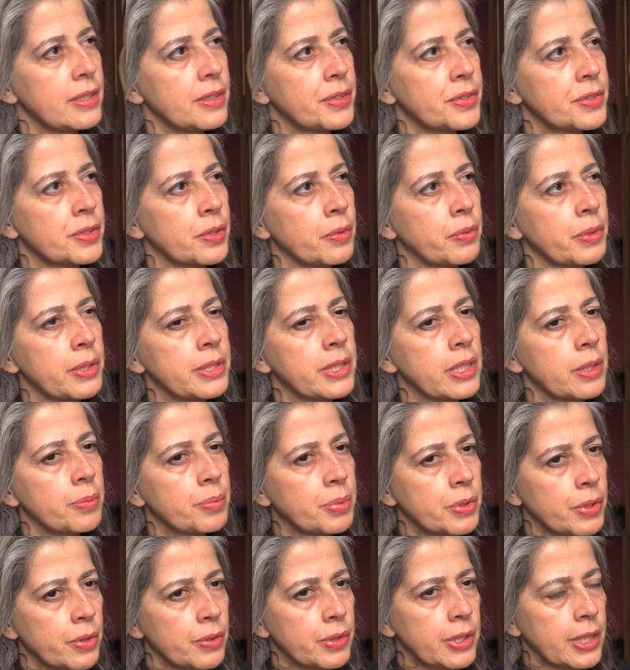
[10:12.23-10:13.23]
So when they
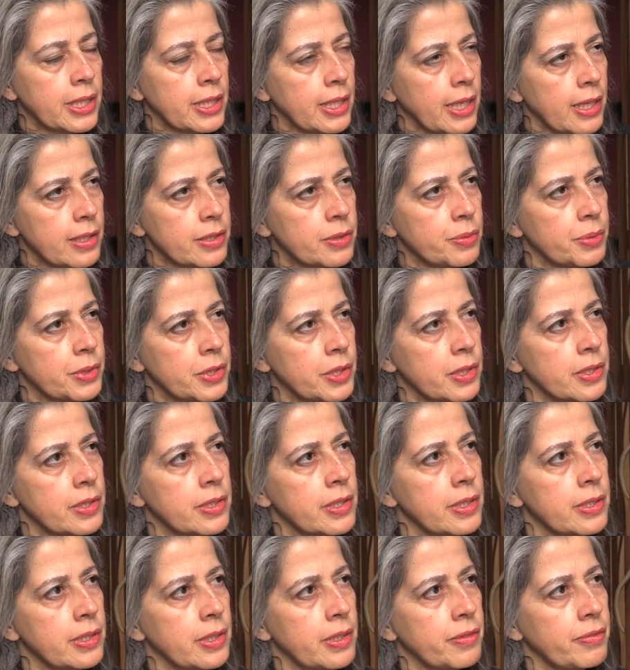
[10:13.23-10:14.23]
blow the glass, which is in